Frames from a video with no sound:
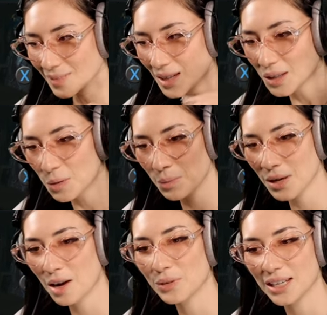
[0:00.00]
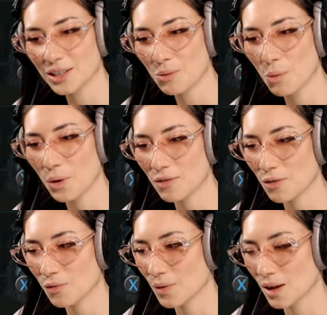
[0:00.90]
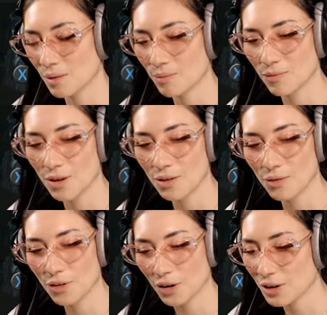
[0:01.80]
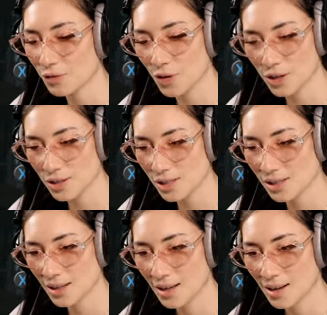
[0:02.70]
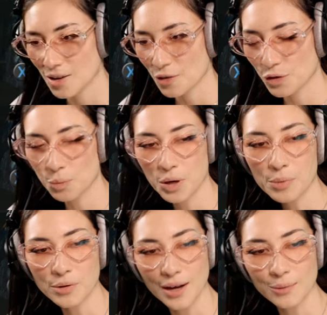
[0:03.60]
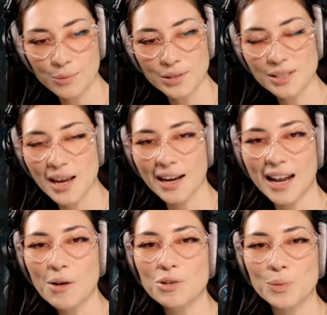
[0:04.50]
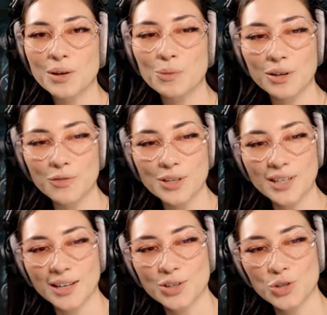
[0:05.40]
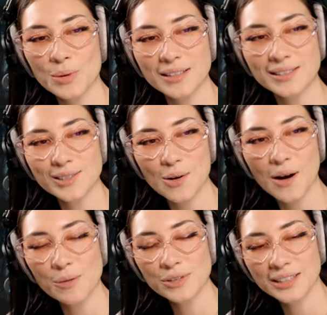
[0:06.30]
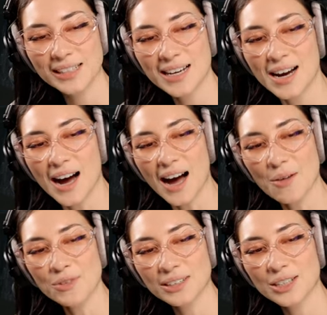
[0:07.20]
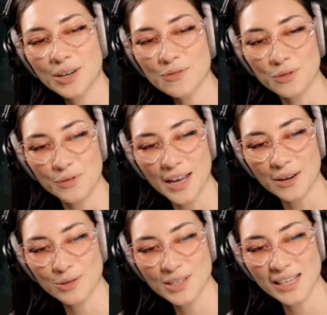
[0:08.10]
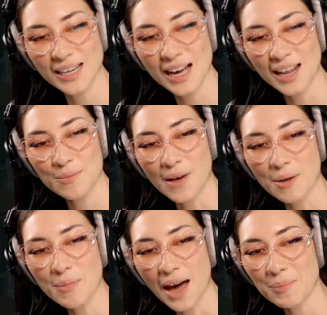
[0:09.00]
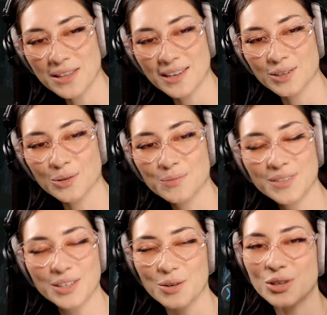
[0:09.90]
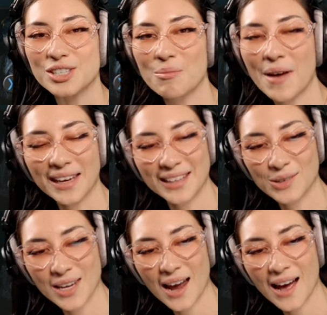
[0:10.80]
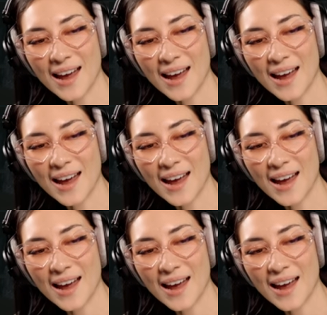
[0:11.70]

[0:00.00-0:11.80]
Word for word: keeping me company. You were one of the um, very first few people that was hanging out with me when I first started streaming. So I'm really I'm really grateful for that, Rusi, and I'm I'm happy that you you know you jump back and you say hi.